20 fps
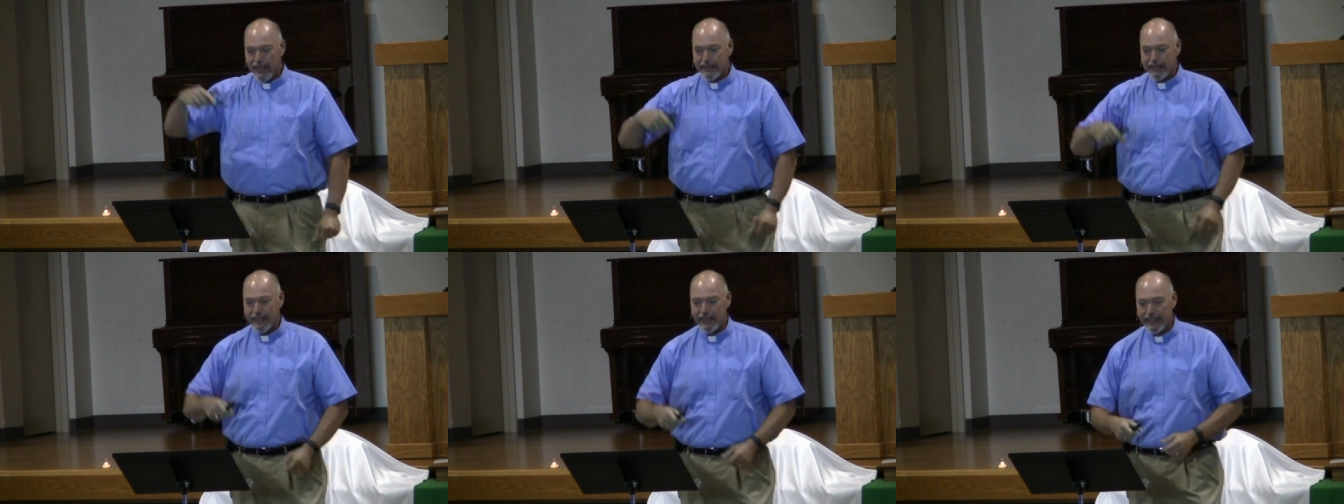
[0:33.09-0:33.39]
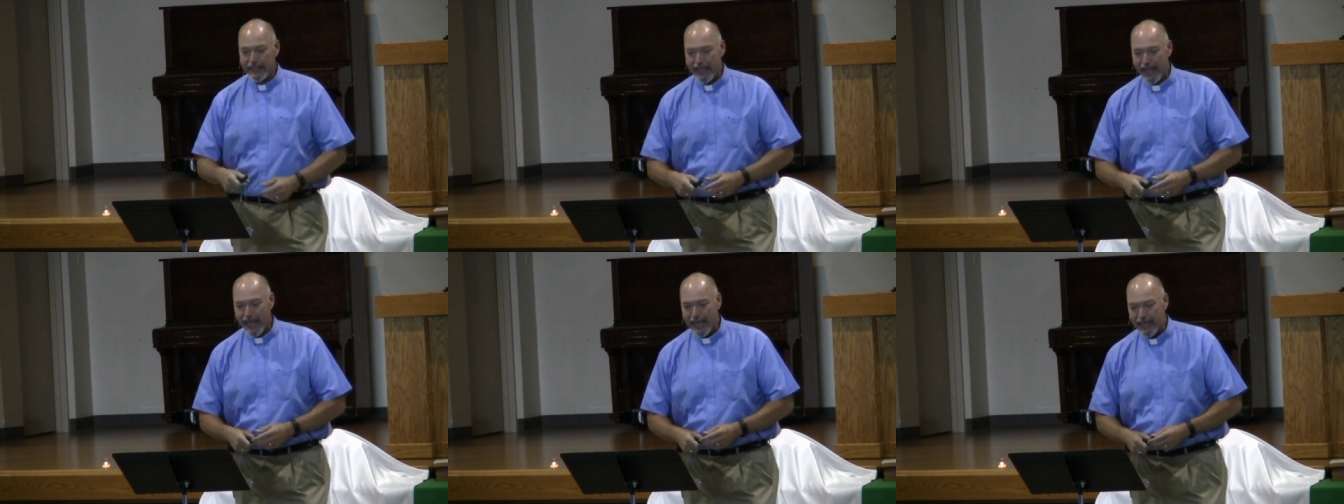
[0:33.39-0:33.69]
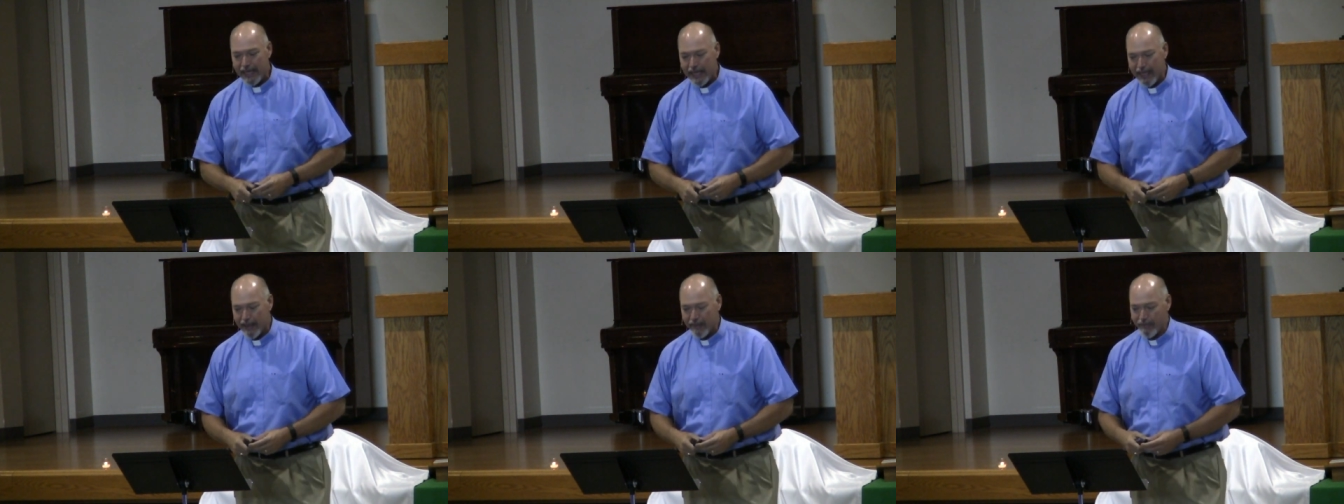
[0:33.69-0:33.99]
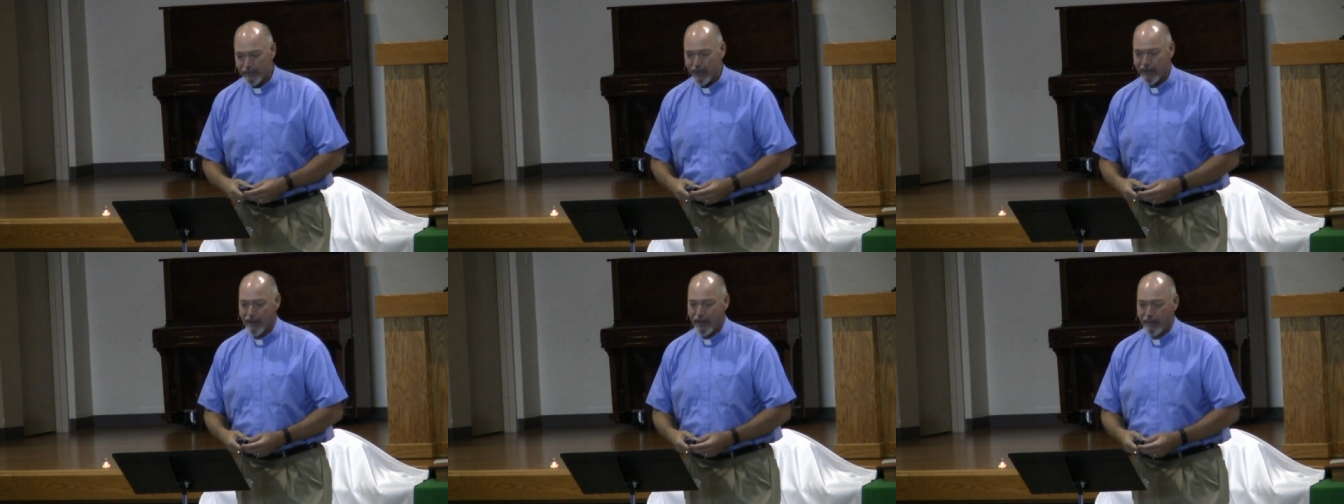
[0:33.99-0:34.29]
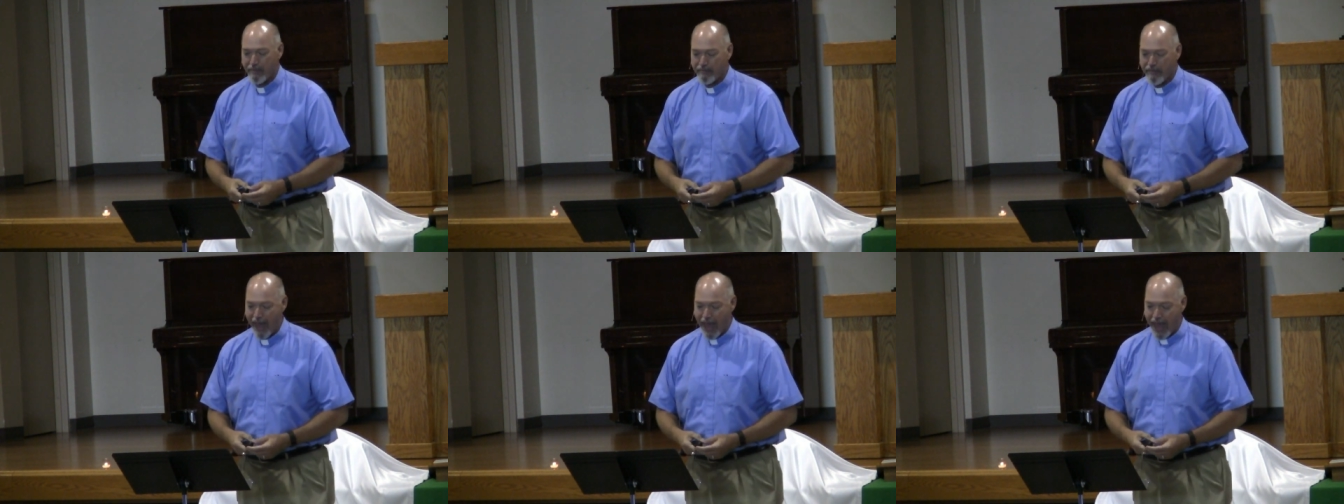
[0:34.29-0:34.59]
to get him
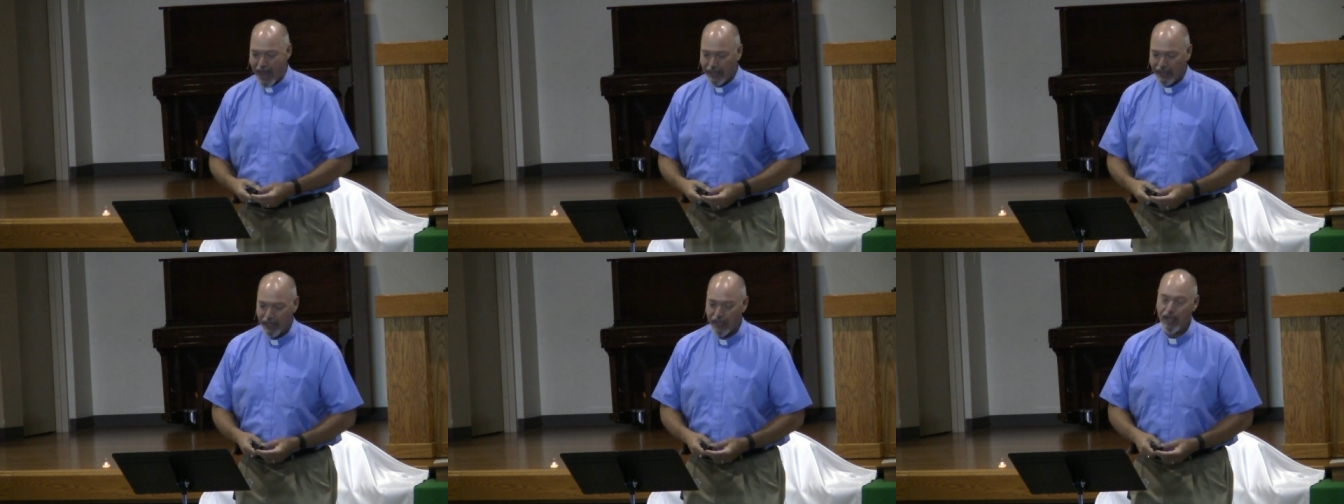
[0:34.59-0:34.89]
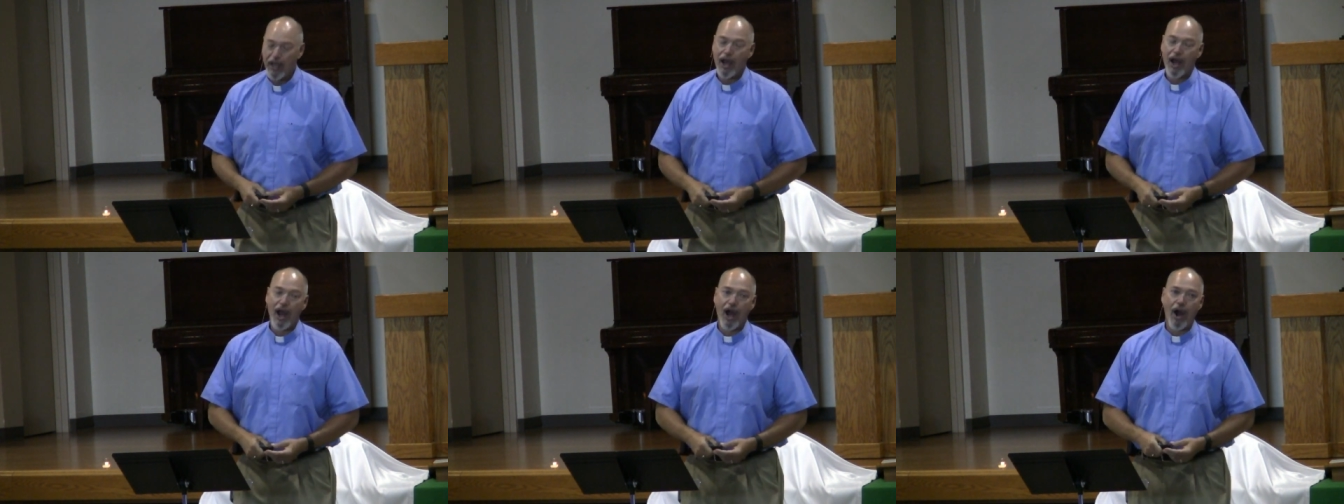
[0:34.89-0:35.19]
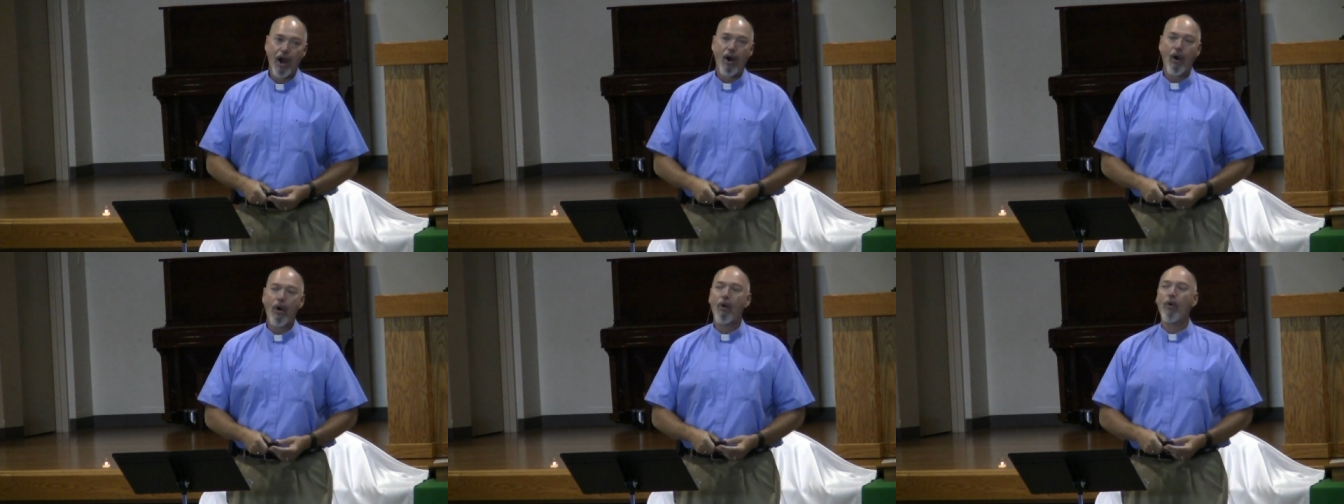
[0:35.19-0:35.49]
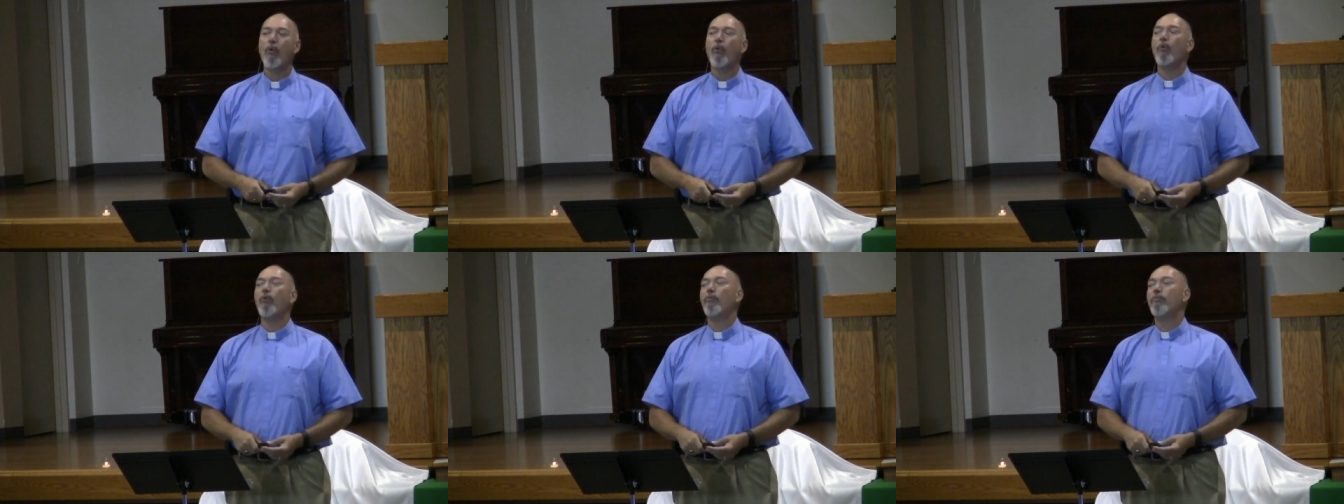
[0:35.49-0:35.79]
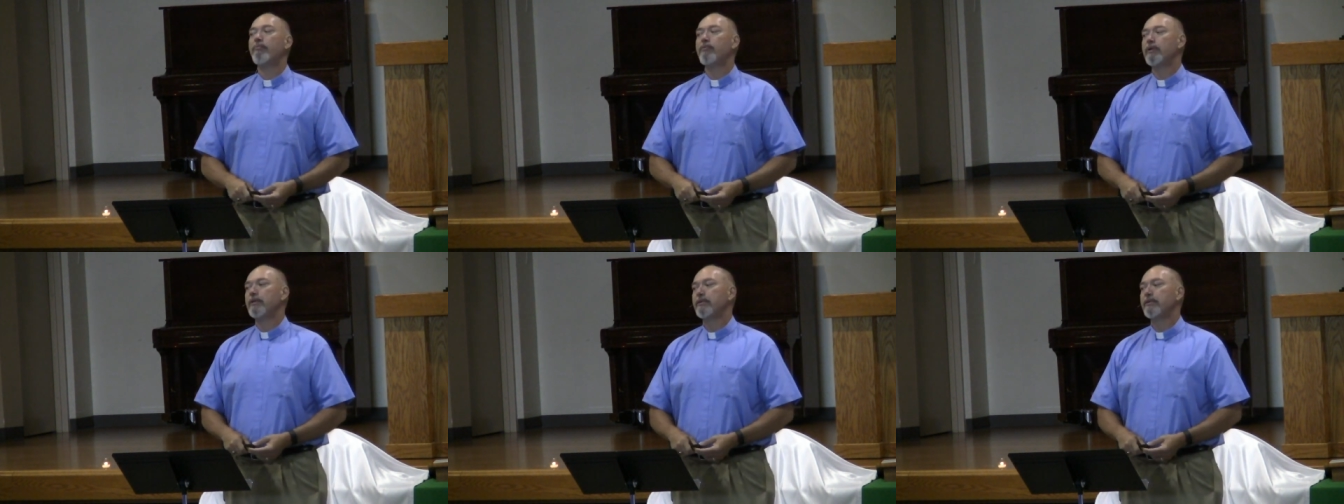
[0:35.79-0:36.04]
back home.